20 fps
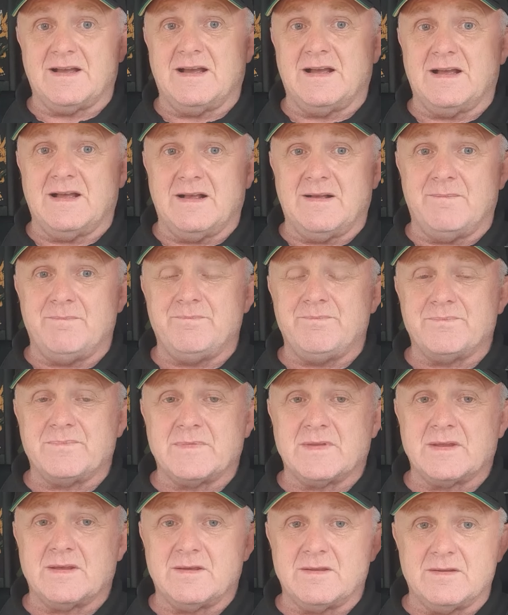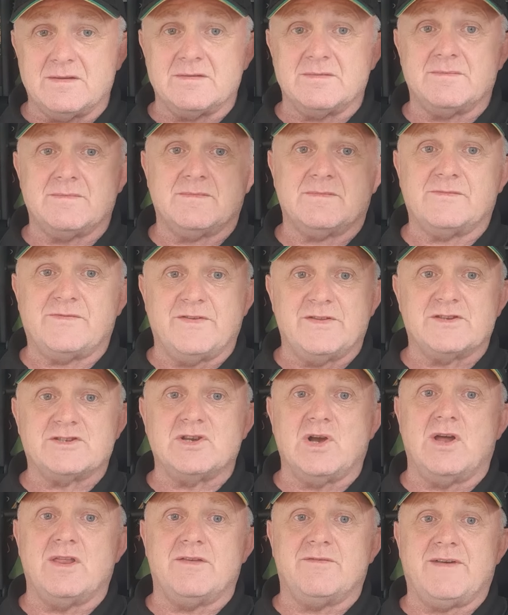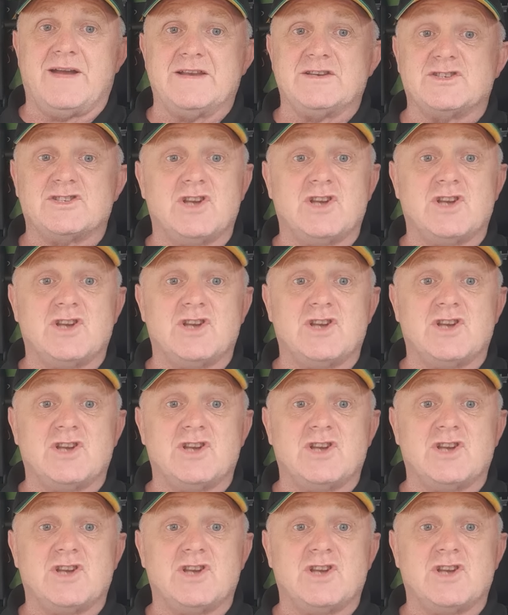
for the side of the van,